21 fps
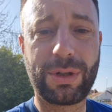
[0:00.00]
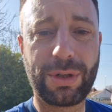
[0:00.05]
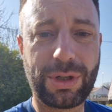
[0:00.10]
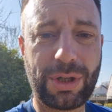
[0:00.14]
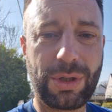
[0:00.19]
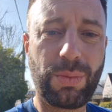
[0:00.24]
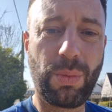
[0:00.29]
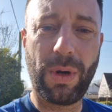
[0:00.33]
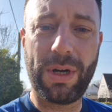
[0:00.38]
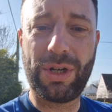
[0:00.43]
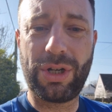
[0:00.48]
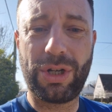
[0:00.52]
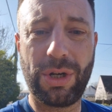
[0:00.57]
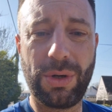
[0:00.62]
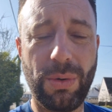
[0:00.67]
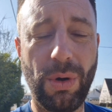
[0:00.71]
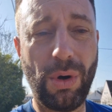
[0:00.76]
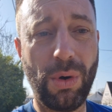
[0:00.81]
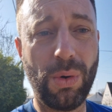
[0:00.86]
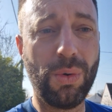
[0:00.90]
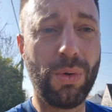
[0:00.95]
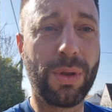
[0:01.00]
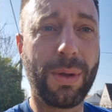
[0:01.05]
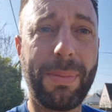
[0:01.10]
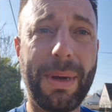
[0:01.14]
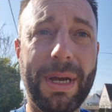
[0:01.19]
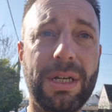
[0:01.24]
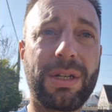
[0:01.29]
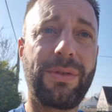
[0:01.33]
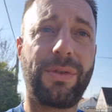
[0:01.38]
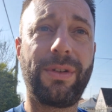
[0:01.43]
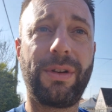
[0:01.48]
I just wish you all the
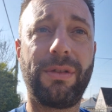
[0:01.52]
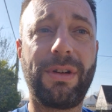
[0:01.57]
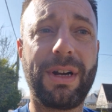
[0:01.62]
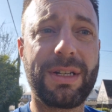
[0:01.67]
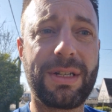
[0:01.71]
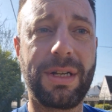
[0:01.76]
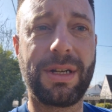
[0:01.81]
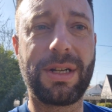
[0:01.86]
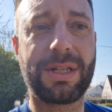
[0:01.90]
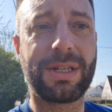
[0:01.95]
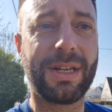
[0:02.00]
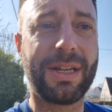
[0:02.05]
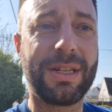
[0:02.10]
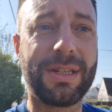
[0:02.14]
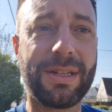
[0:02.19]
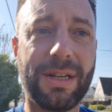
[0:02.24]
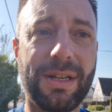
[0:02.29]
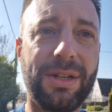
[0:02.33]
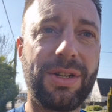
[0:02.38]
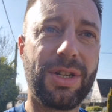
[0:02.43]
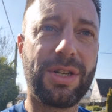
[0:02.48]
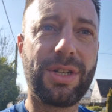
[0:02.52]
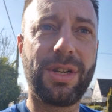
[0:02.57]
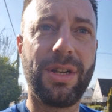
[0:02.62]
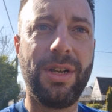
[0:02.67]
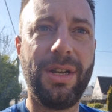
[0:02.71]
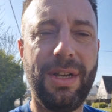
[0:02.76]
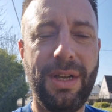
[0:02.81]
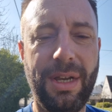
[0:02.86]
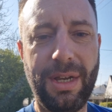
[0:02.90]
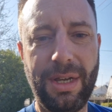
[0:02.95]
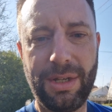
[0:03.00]
best for the rest of the season. Just
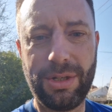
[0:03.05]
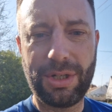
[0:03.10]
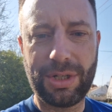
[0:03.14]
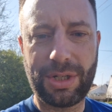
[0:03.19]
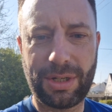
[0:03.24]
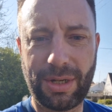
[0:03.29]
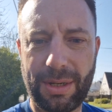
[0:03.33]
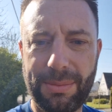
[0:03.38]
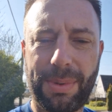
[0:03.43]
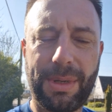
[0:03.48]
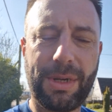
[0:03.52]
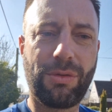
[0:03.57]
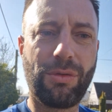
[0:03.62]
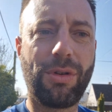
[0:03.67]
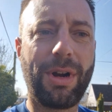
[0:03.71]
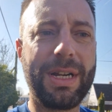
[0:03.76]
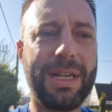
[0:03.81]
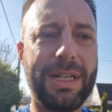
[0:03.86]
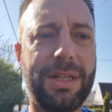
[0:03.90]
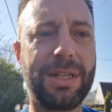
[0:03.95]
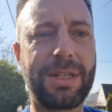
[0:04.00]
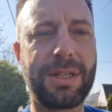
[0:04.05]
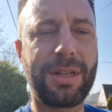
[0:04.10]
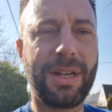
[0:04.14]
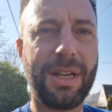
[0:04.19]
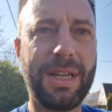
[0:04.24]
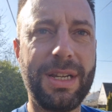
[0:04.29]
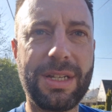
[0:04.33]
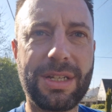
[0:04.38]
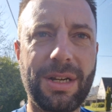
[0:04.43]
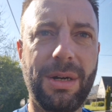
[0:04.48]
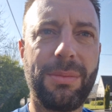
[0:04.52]
it'd be great to see
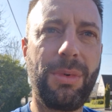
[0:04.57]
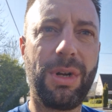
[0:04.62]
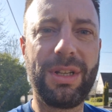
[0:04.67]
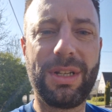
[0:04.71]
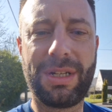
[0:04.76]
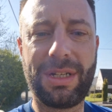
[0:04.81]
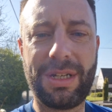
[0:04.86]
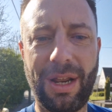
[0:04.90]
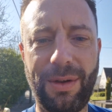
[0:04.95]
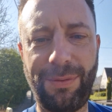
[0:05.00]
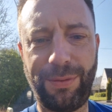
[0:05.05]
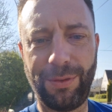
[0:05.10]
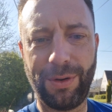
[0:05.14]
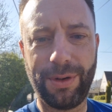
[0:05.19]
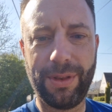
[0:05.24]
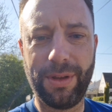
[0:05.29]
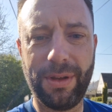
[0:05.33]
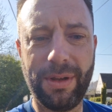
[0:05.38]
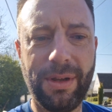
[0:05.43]
someone different